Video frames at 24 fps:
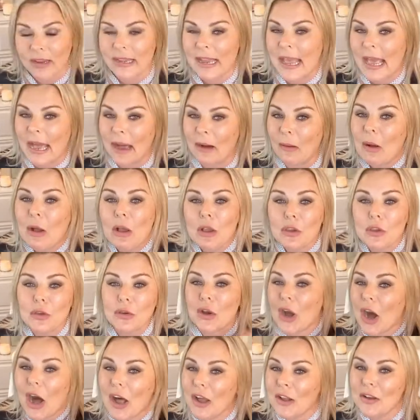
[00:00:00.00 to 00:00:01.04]
Now, you
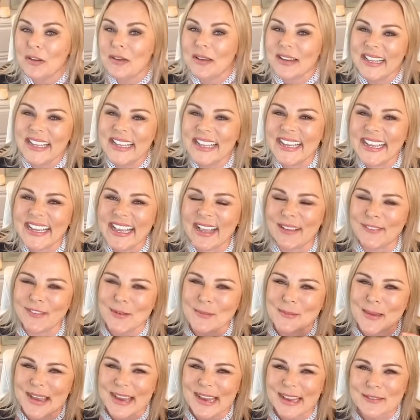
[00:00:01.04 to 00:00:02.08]
can't, if you're
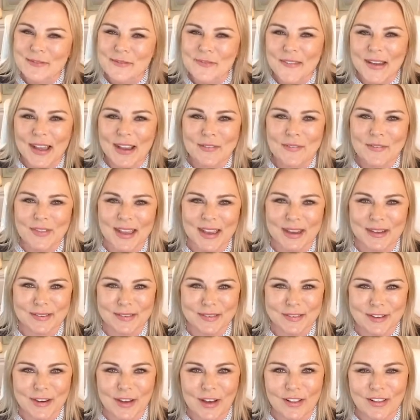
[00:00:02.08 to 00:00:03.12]
making
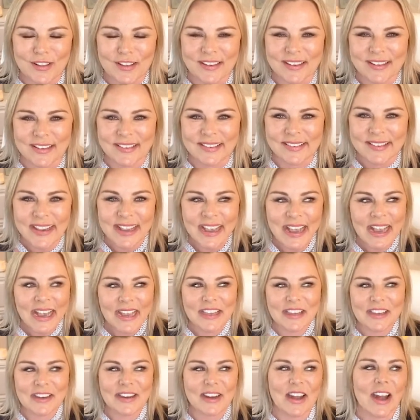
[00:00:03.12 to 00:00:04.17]
$5,000,
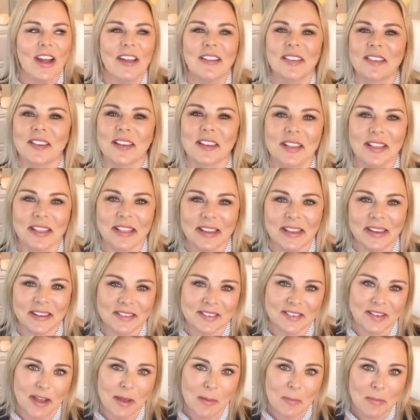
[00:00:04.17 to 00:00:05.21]
you can't suddenly
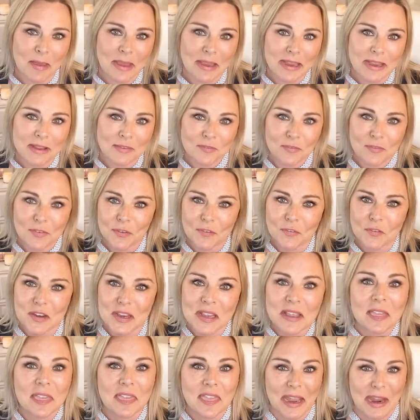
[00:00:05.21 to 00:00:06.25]
start making
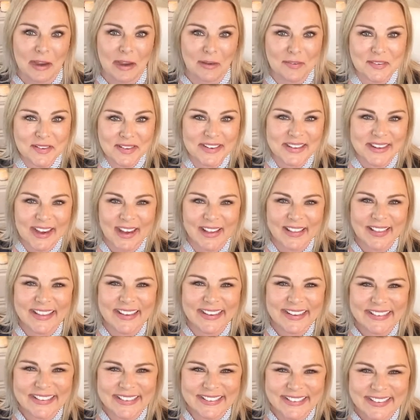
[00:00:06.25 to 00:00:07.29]

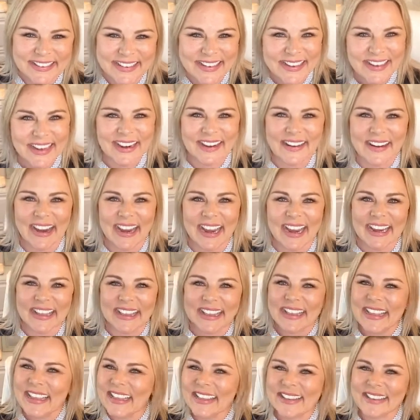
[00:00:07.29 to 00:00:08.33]
$15,000,
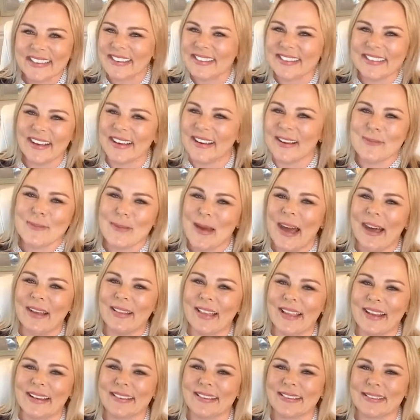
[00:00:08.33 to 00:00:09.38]
right? This is not about
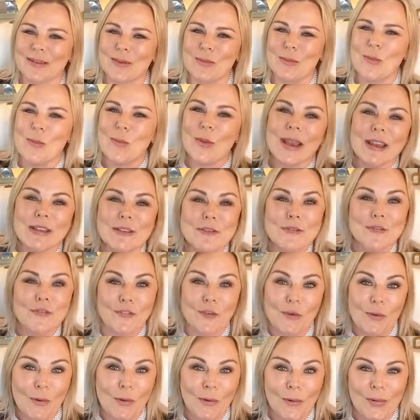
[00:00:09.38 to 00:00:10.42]
like some
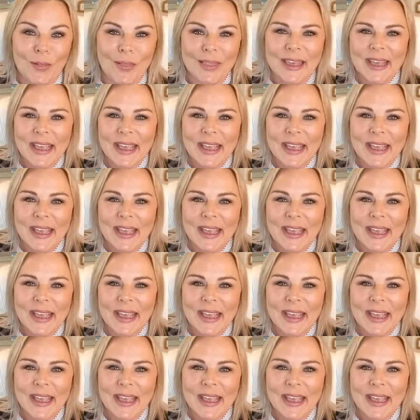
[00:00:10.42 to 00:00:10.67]
windfall.